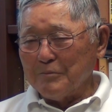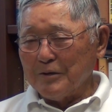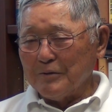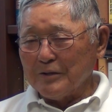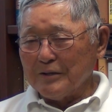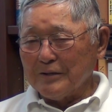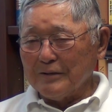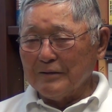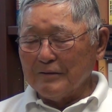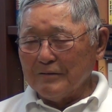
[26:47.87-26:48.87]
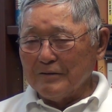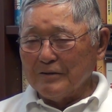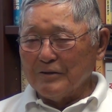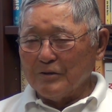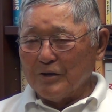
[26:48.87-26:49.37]
back
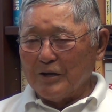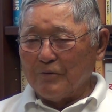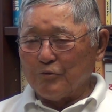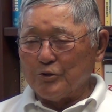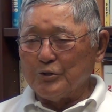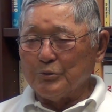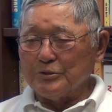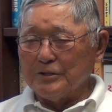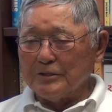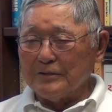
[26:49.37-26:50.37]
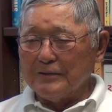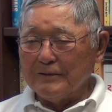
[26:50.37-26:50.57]
after she was done.